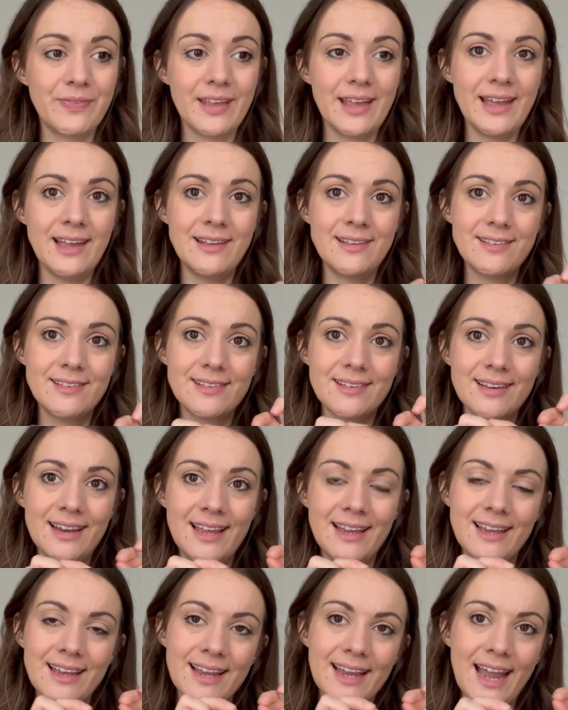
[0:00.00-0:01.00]
It's
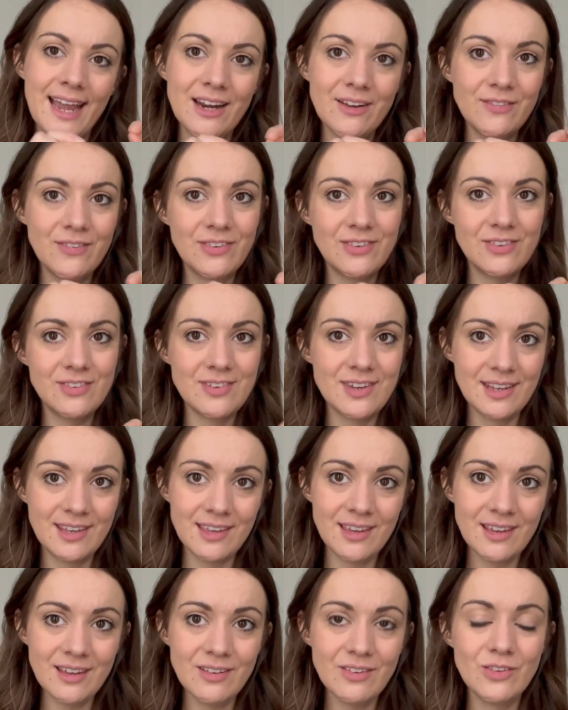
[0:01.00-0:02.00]
like kind of
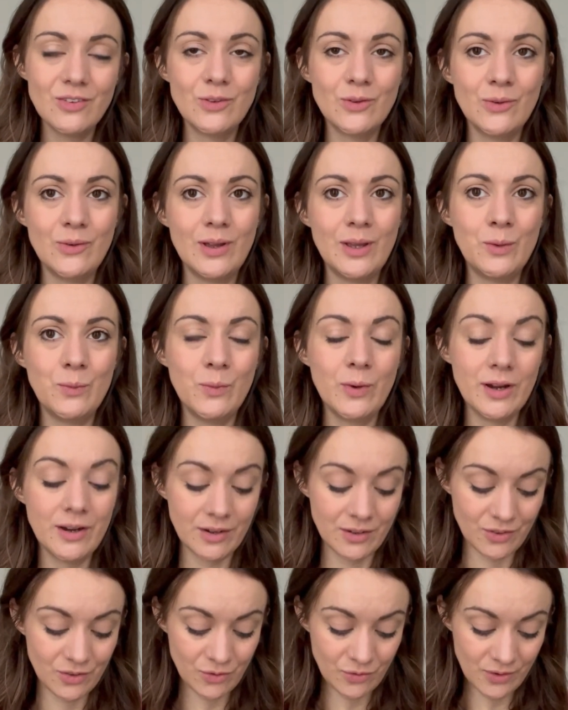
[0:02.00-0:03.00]
sticky, so it
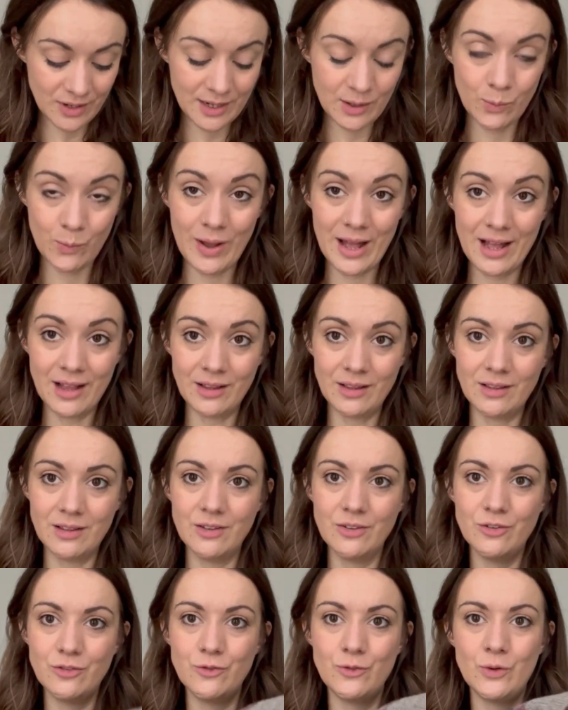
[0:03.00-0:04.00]
works really well
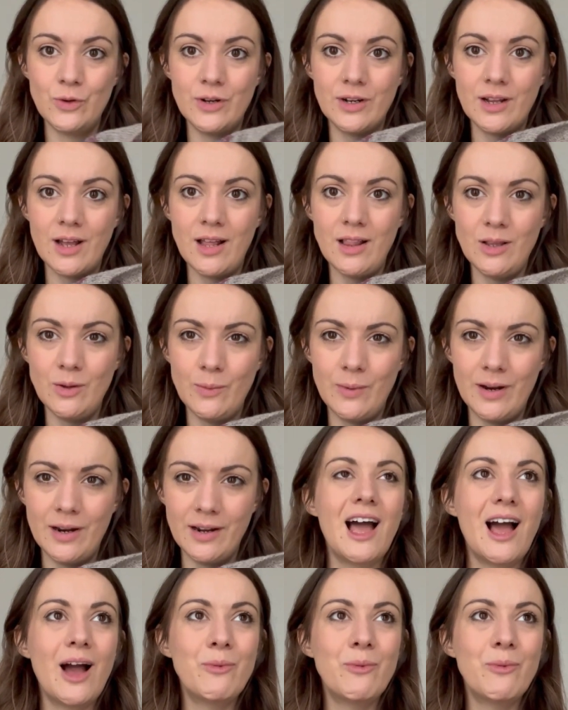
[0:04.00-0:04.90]
for colour work.